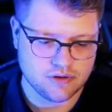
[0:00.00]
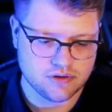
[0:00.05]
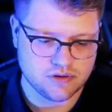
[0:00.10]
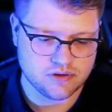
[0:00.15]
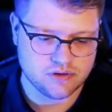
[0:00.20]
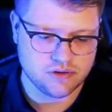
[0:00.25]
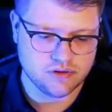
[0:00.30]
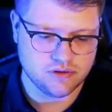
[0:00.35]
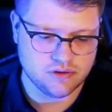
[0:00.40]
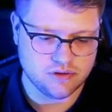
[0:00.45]

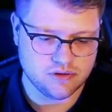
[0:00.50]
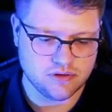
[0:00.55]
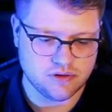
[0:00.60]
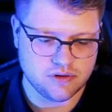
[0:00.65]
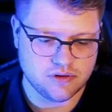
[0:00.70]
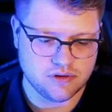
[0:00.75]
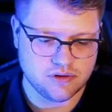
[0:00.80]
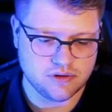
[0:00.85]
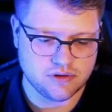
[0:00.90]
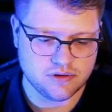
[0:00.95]
So
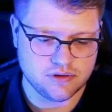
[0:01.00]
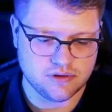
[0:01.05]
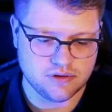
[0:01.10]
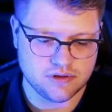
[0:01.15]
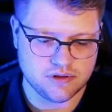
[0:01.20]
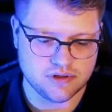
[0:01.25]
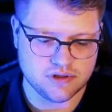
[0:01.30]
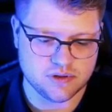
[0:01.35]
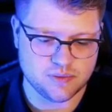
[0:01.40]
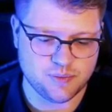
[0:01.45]

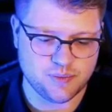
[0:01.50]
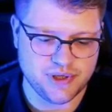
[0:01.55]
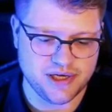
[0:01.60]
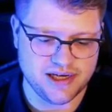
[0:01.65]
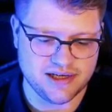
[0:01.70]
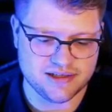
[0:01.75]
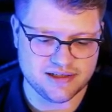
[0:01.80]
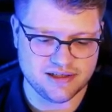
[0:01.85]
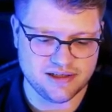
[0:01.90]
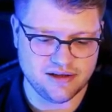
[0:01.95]
just
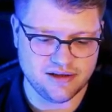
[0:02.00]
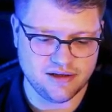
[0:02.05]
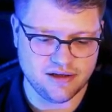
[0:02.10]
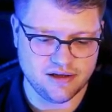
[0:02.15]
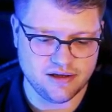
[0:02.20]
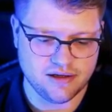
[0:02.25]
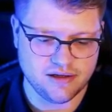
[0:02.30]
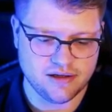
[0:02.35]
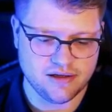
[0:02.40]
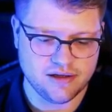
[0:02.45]
pass
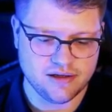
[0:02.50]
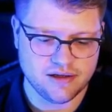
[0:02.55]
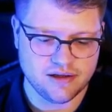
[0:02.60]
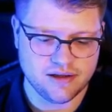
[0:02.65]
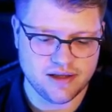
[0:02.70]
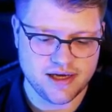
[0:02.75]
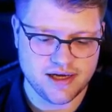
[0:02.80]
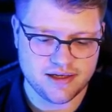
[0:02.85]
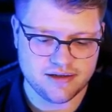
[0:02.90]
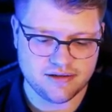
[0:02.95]
in
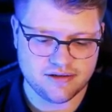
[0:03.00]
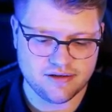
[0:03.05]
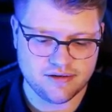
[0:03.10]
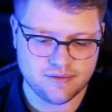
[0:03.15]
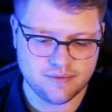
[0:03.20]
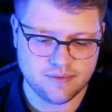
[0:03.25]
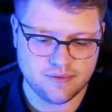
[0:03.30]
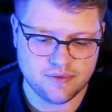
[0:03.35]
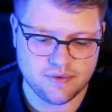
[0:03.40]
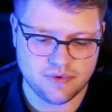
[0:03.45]
that.
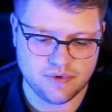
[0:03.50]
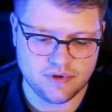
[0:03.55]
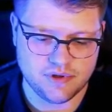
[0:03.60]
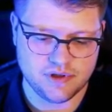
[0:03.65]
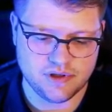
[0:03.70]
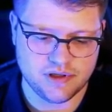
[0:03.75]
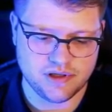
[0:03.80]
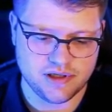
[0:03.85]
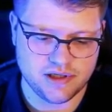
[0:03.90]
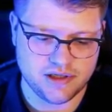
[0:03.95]

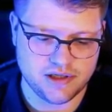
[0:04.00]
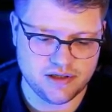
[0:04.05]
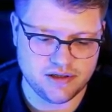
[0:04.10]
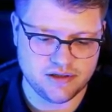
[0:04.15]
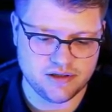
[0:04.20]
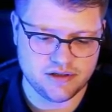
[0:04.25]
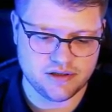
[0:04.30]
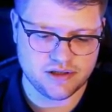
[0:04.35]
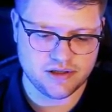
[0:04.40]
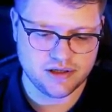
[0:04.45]

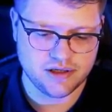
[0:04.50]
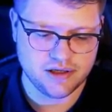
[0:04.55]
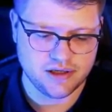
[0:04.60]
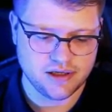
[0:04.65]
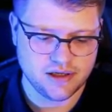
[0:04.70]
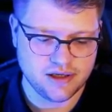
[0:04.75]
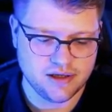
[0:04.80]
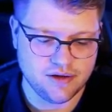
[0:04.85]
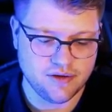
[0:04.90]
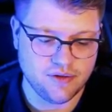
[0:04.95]
And
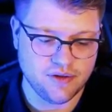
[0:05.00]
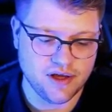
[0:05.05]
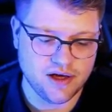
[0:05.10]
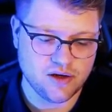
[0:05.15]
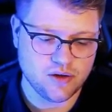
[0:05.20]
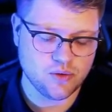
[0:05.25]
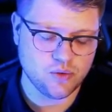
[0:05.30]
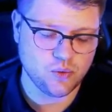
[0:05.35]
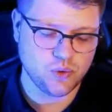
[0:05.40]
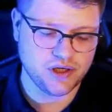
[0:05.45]

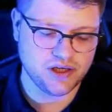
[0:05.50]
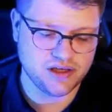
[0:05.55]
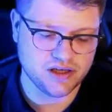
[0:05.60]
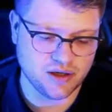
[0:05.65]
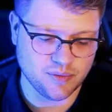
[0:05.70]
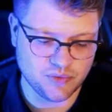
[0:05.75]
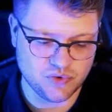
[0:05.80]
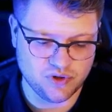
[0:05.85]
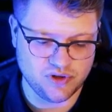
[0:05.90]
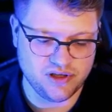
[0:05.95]
now we
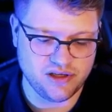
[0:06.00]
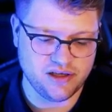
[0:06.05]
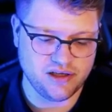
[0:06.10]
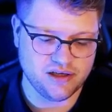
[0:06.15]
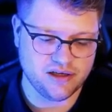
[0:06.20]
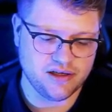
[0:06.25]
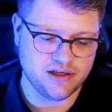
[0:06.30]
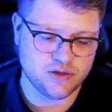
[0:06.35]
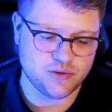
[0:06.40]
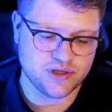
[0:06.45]
come to
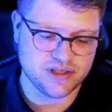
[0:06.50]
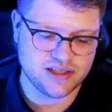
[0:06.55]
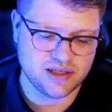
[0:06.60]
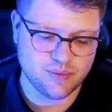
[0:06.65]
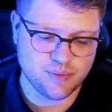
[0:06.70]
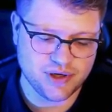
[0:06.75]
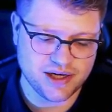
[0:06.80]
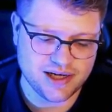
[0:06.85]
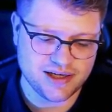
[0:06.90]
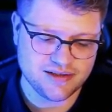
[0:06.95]
the
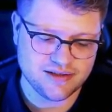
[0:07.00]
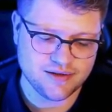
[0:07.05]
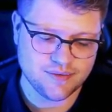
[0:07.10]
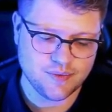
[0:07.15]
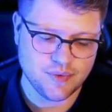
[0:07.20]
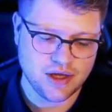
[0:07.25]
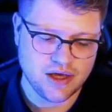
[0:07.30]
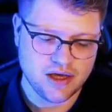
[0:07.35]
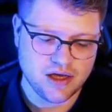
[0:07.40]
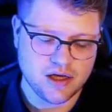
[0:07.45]
interesting part,
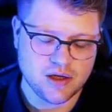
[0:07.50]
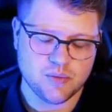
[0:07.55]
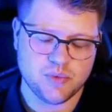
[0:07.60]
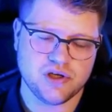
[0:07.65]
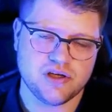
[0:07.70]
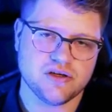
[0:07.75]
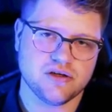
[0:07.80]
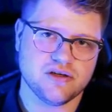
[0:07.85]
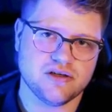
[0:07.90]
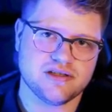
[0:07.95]

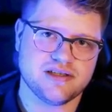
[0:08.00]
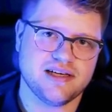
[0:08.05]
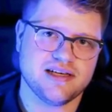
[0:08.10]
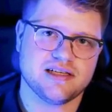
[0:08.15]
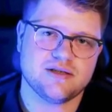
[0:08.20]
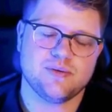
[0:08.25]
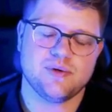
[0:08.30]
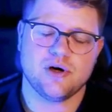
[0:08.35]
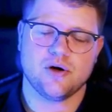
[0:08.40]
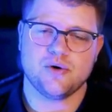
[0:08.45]
because
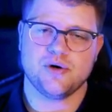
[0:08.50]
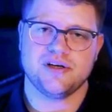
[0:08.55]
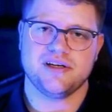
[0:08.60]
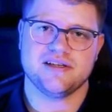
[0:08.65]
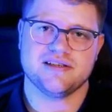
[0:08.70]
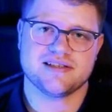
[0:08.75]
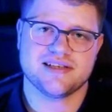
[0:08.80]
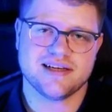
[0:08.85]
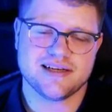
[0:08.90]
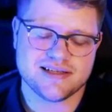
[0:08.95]
as we already
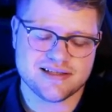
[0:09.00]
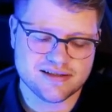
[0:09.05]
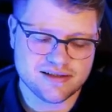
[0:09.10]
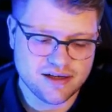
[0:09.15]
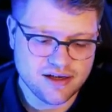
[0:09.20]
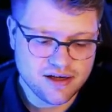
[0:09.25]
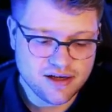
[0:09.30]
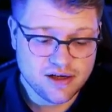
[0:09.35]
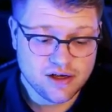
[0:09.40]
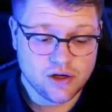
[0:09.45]

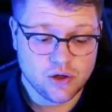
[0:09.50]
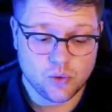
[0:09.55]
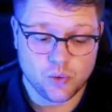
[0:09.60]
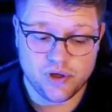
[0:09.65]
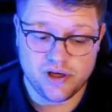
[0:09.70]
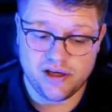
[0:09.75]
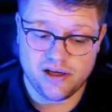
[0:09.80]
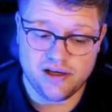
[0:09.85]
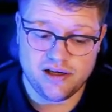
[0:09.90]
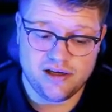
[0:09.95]
discussed,
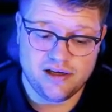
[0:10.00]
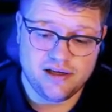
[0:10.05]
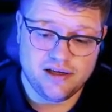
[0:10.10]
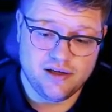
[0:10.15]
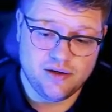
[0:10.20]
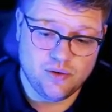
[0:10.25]
we